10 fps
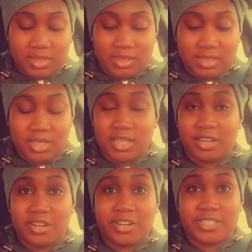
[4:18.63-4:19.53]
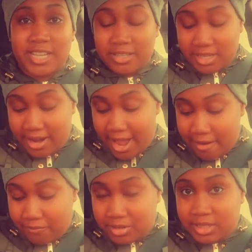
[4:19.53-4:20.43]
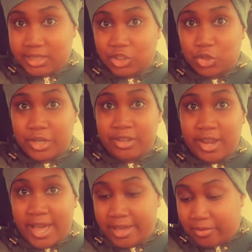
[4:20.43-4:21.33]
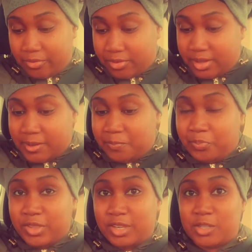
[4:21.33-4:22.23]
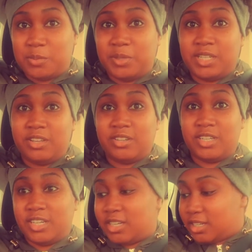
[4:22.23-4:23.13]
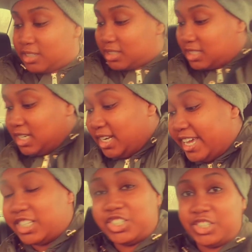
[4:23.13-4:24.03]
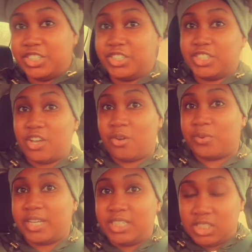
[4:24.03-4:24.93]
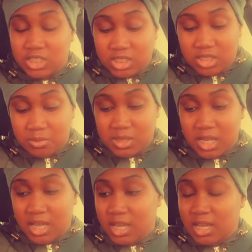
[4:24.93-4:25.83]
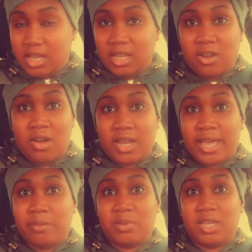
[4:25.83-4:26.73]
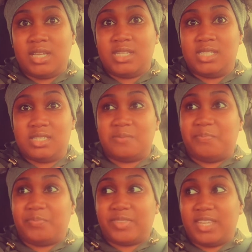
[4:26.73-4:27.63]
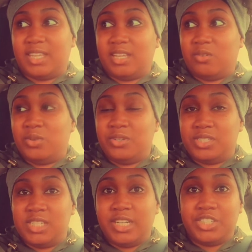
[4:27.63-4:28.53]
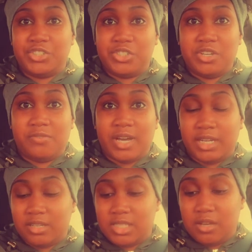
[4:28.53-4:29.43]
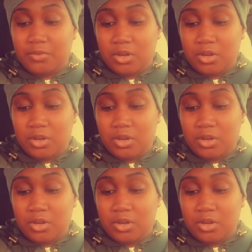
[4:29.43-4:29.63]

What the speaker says: So young girls out there, have fun, enjoy your life. Don't spend your young teenage years on relationships and all that, because when you're a teenager, you're still finding yourself.